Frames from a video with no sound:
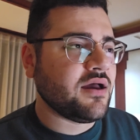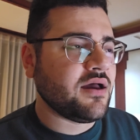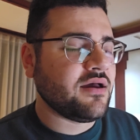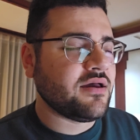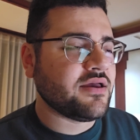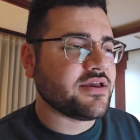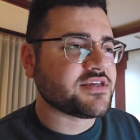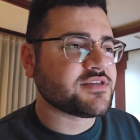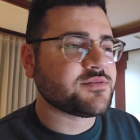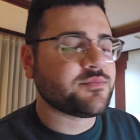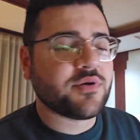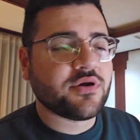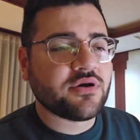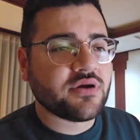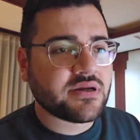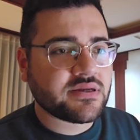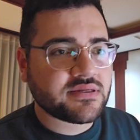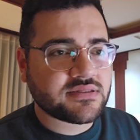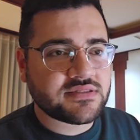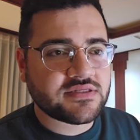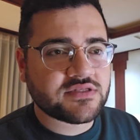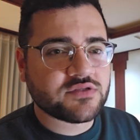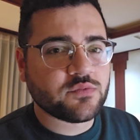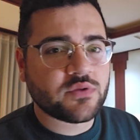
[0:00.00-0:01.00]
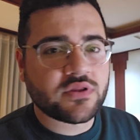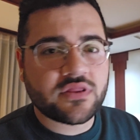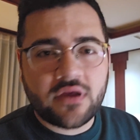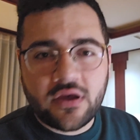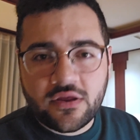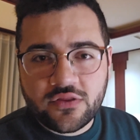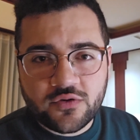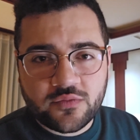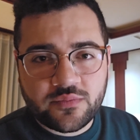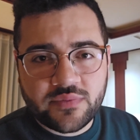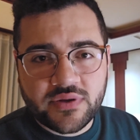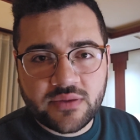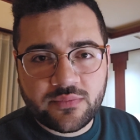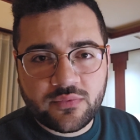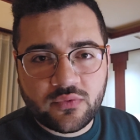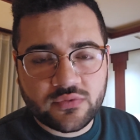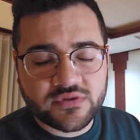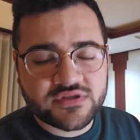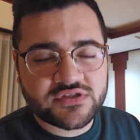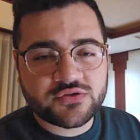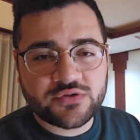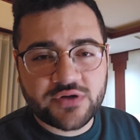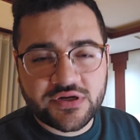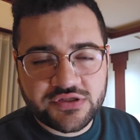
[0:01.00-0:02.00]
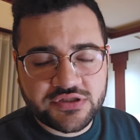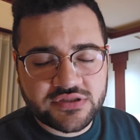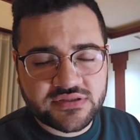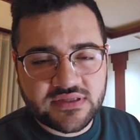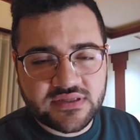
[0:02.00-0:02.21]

experiences with other people, with strangers